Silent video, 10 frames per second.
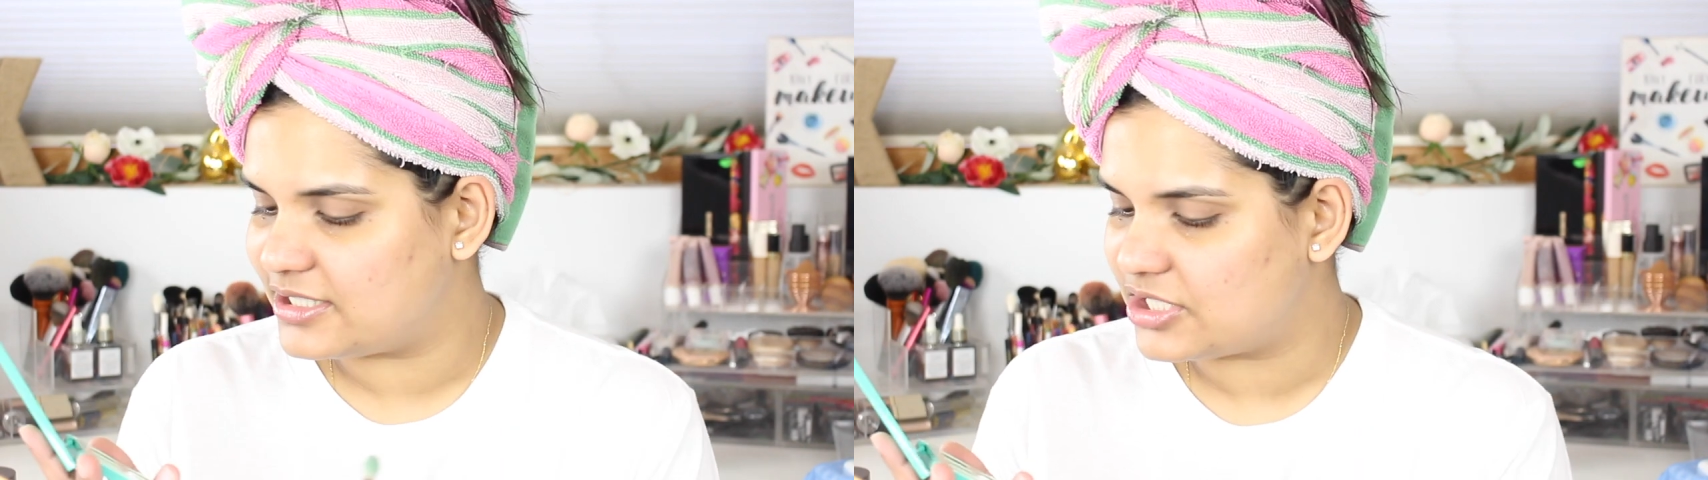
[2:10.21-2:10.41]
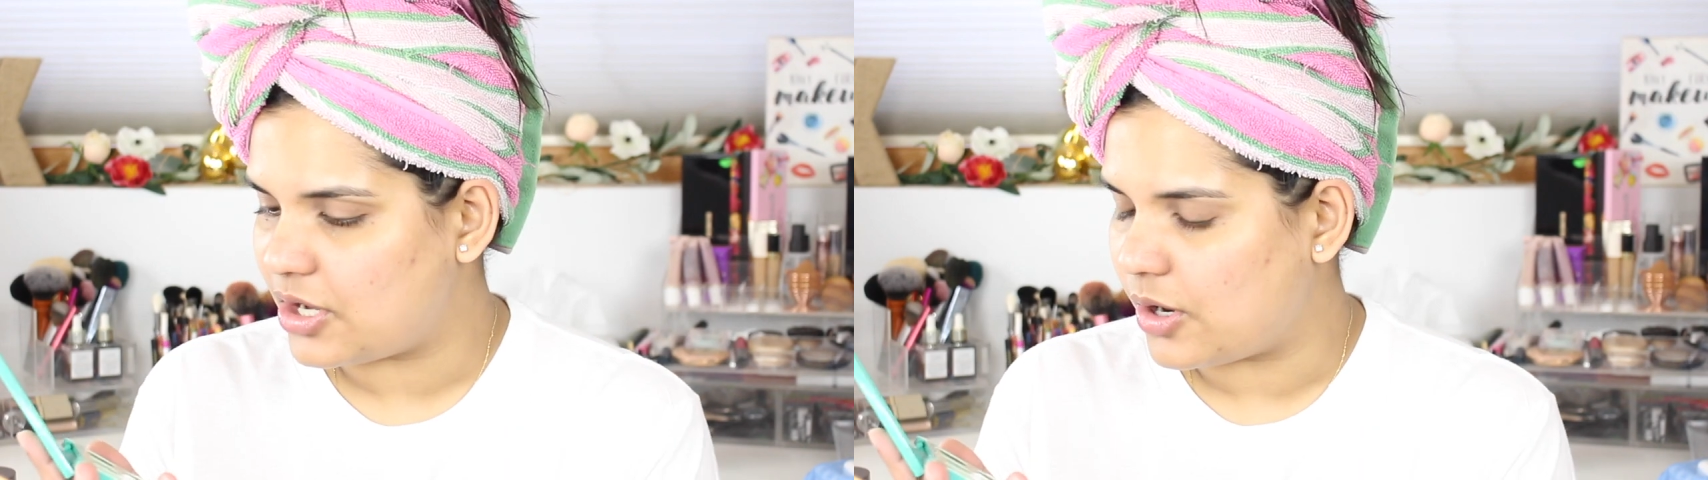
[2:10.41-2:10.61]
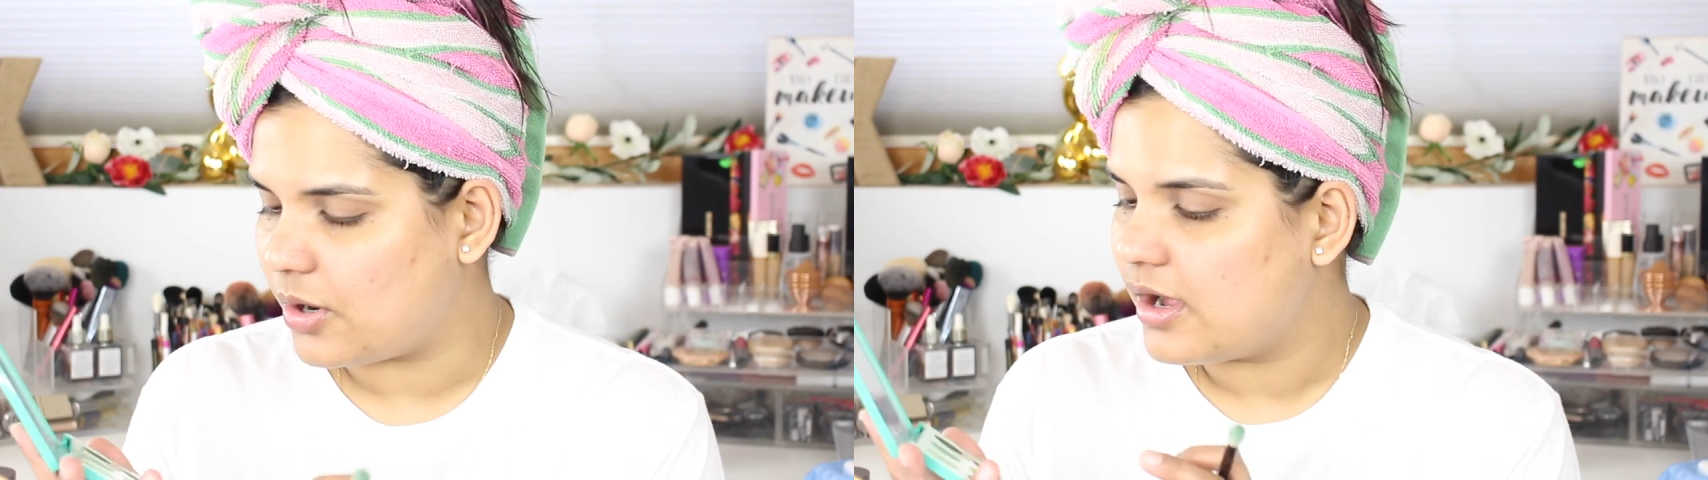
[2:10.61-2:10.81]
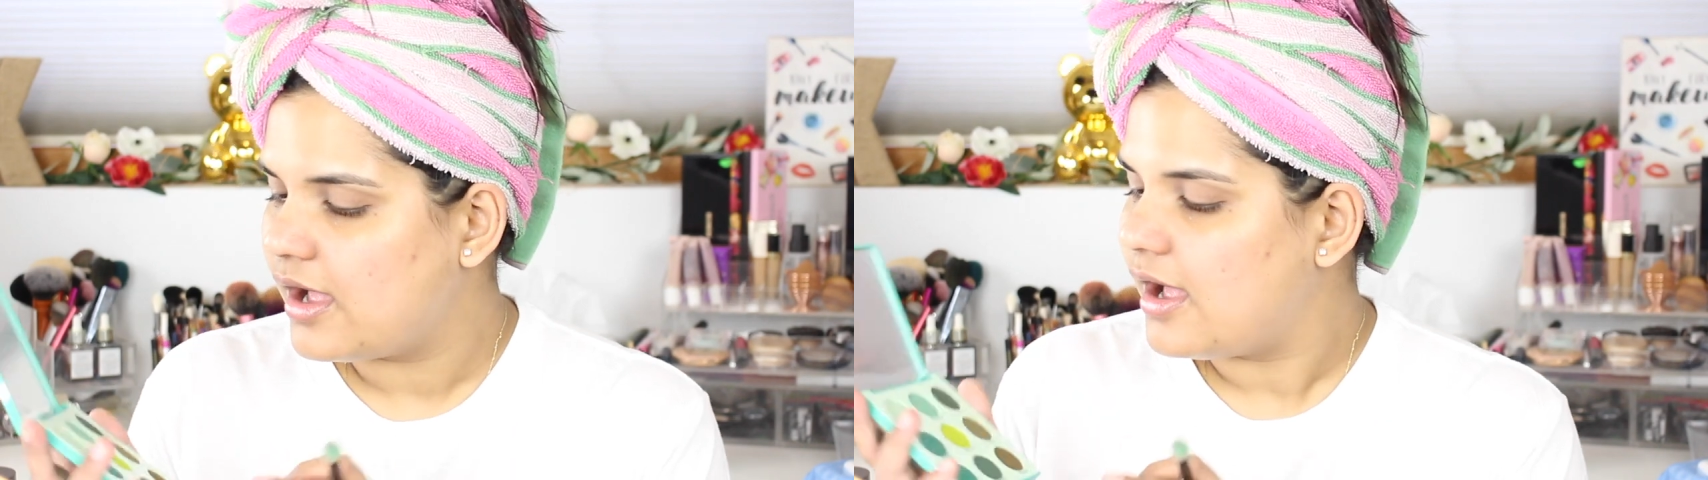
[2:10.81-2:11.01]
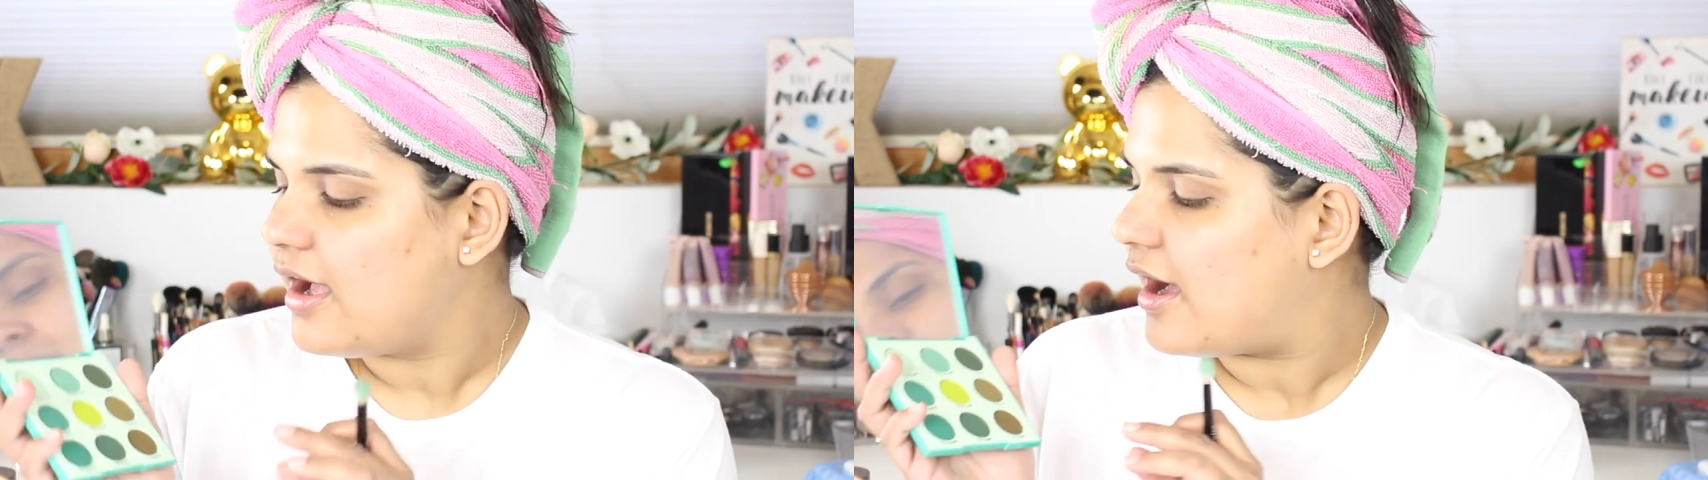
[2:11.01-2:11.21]
So
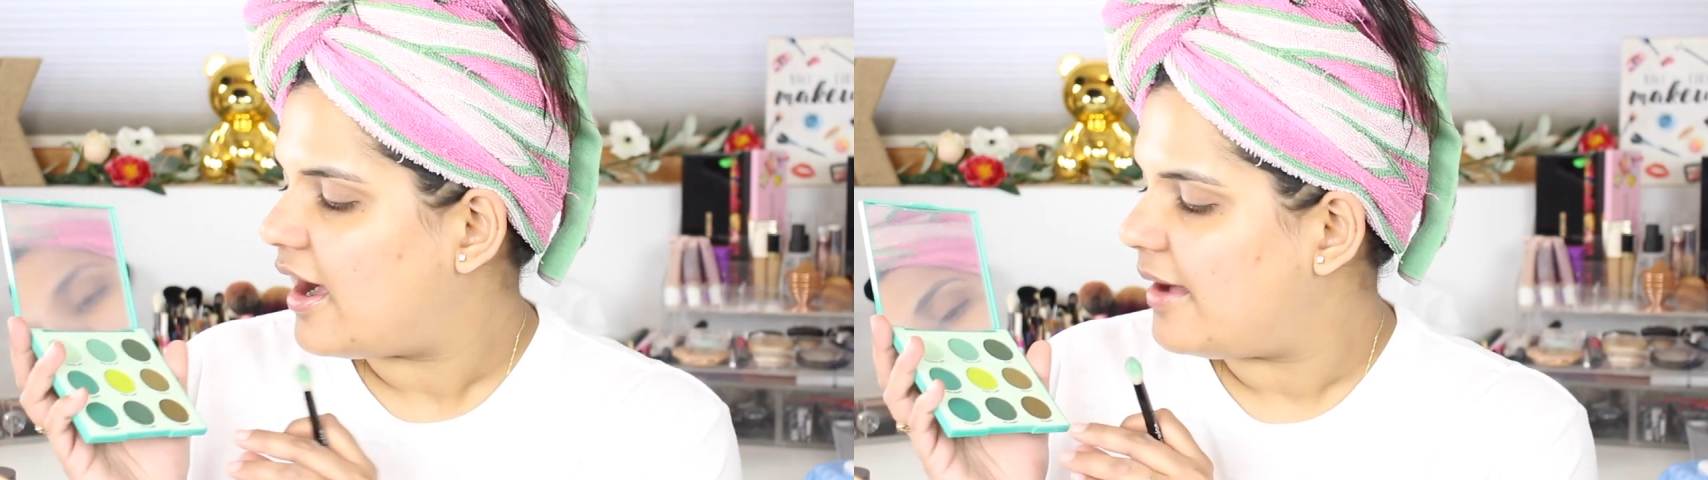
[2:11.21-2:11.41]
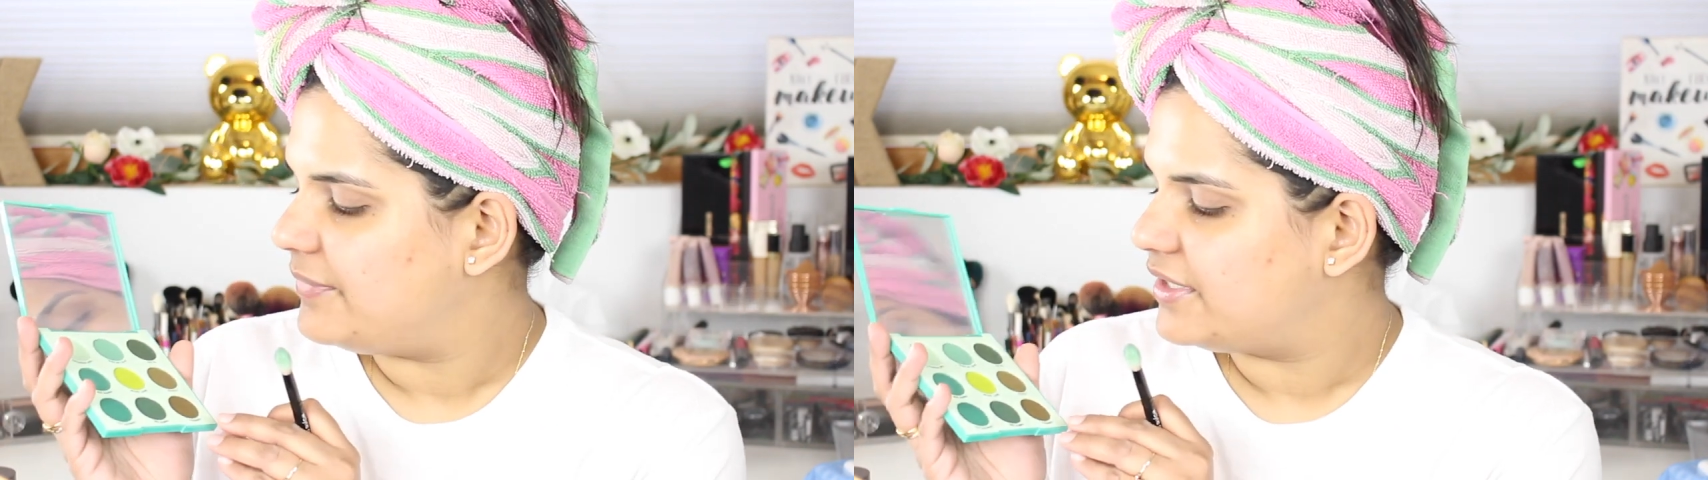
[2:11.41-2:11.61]
um,